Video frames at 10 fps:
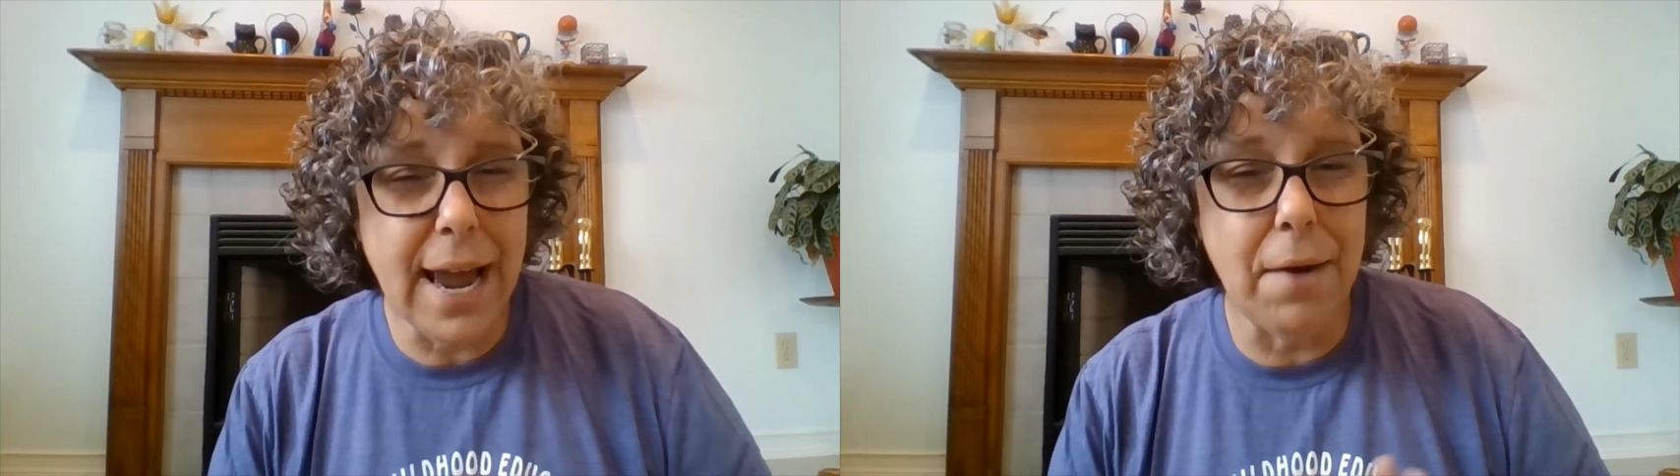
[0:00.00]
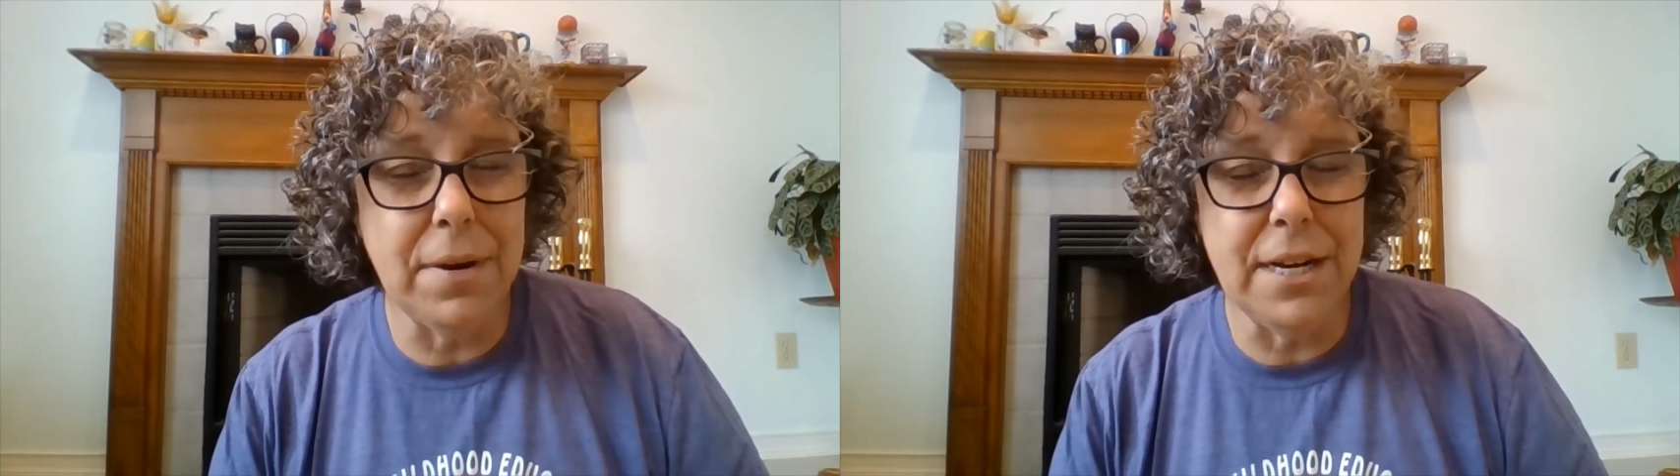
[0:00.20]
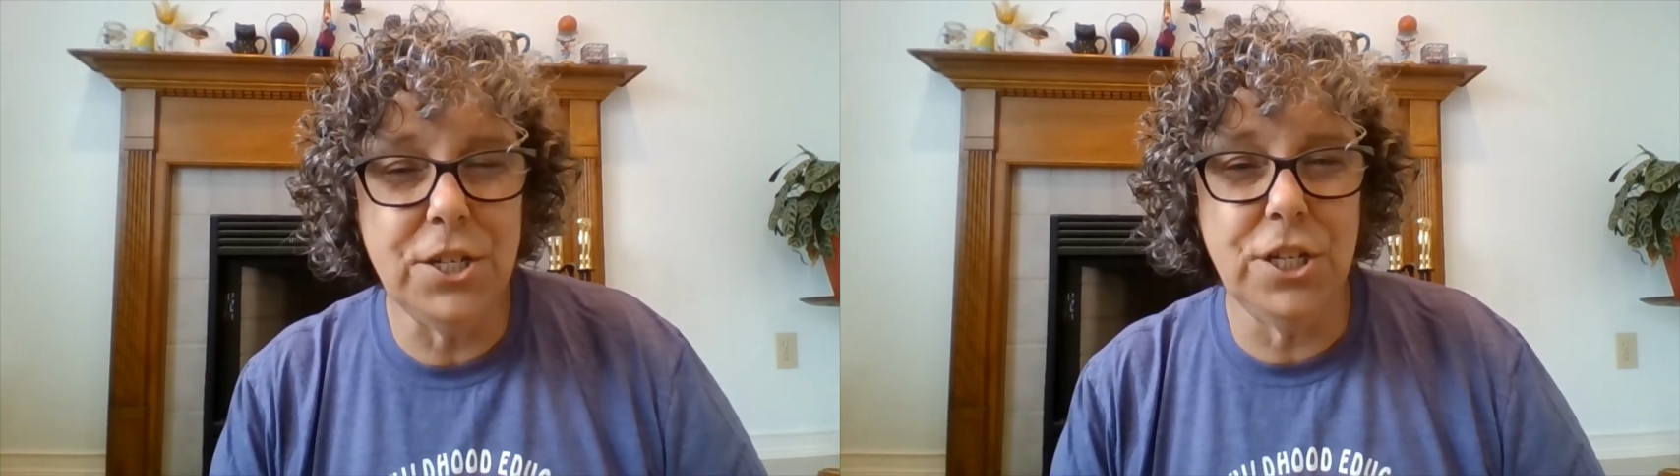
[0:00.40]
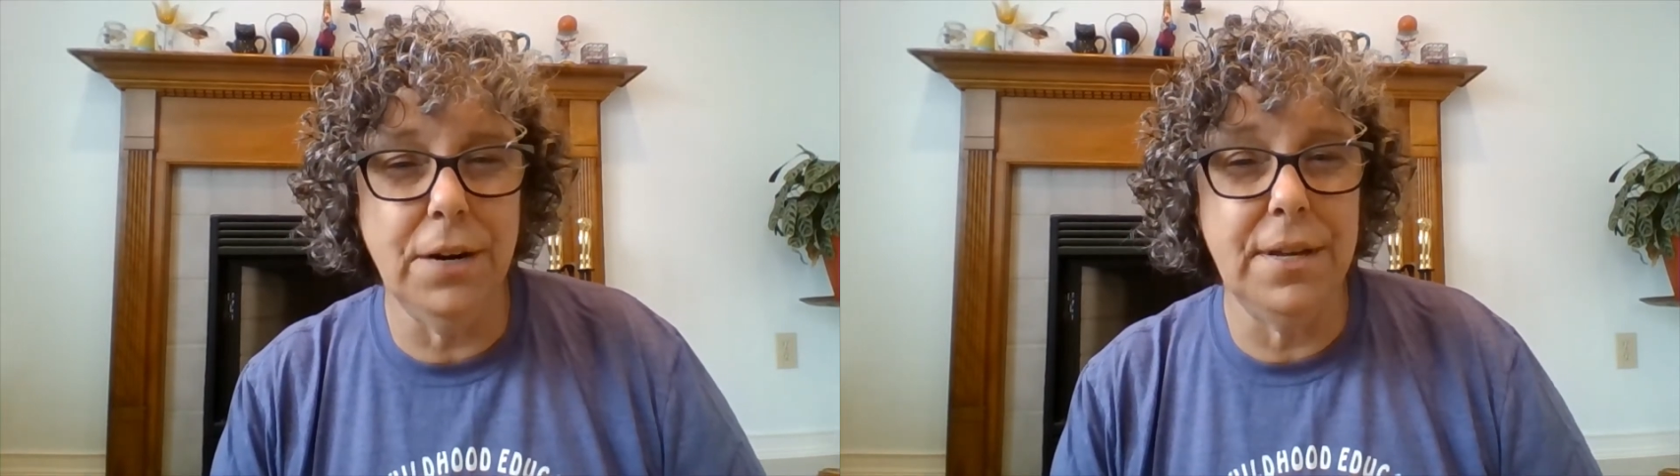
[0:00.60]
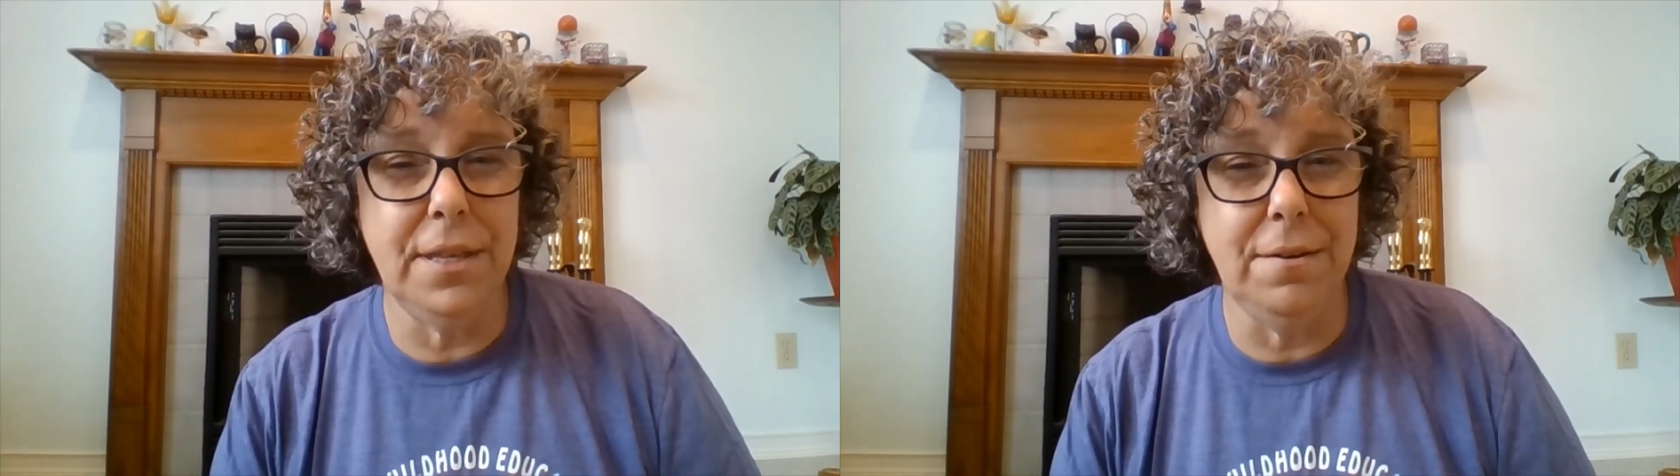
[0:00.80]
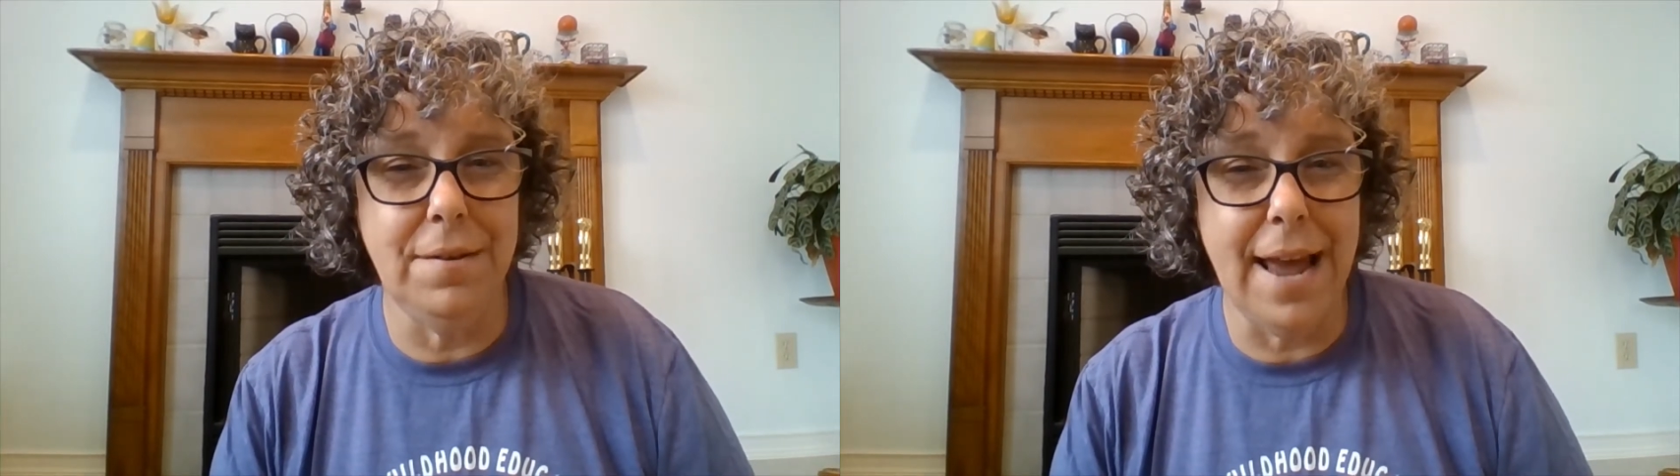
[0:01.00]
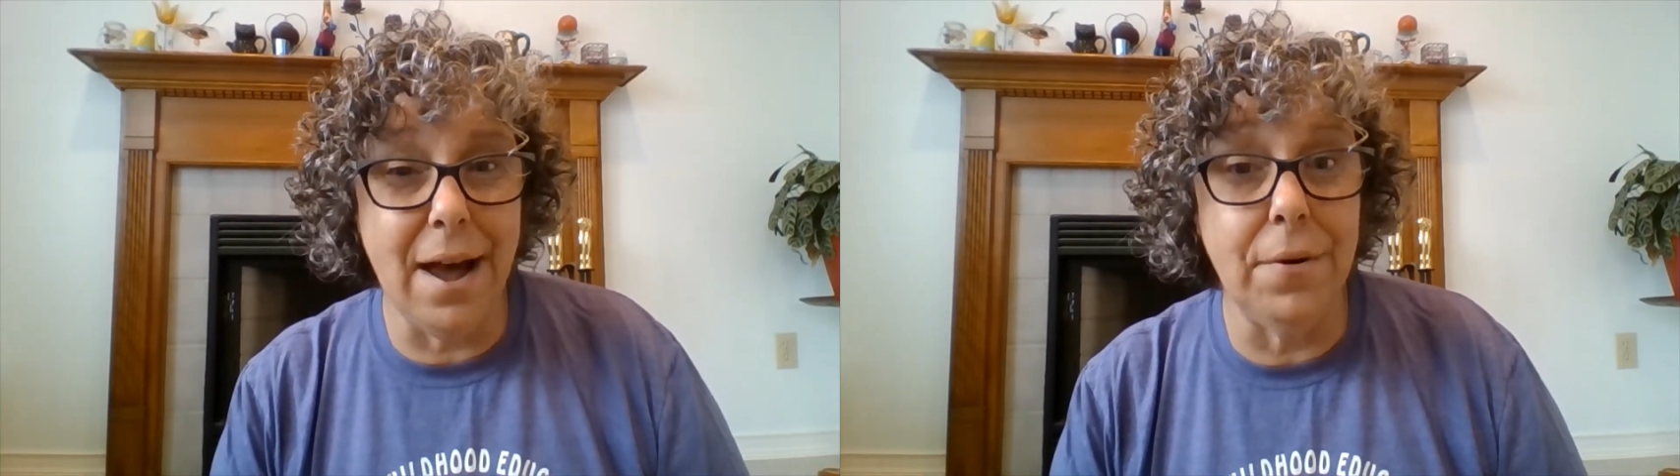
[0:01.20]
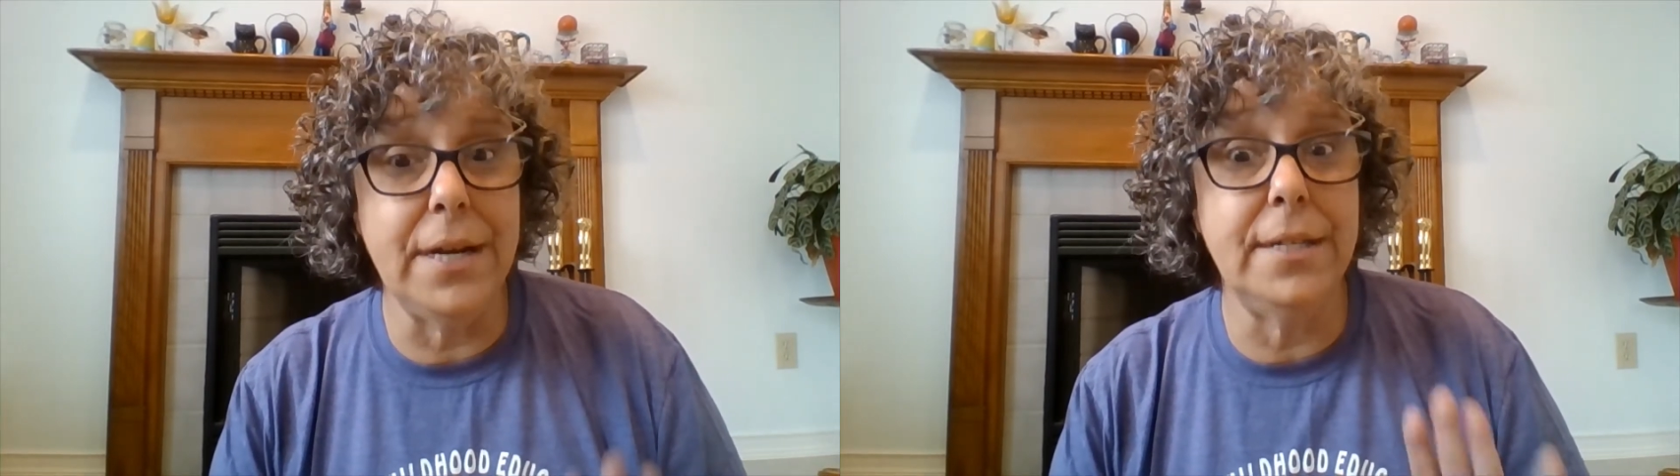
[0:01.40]
I want to share with you
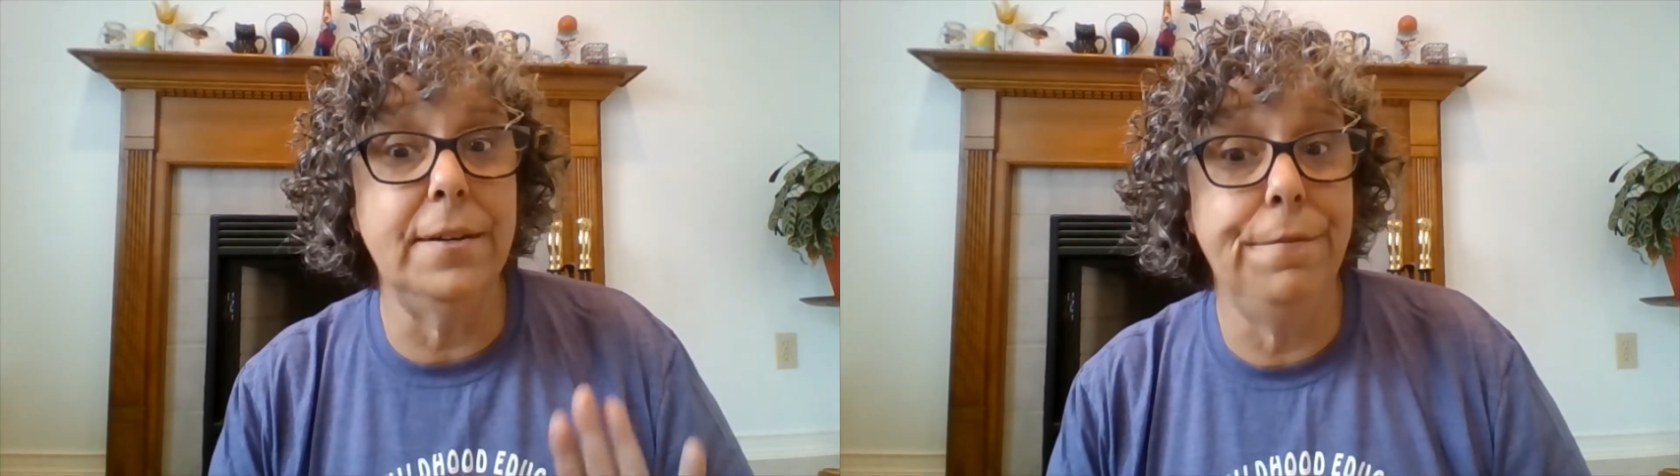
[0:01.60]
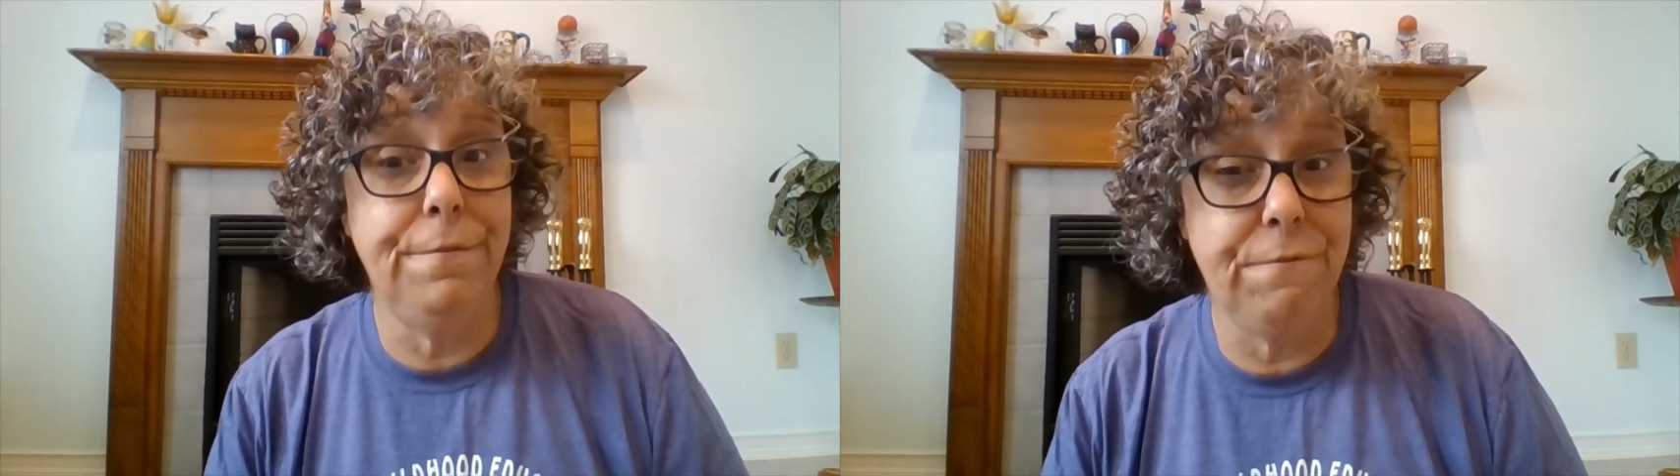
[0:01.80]
now is a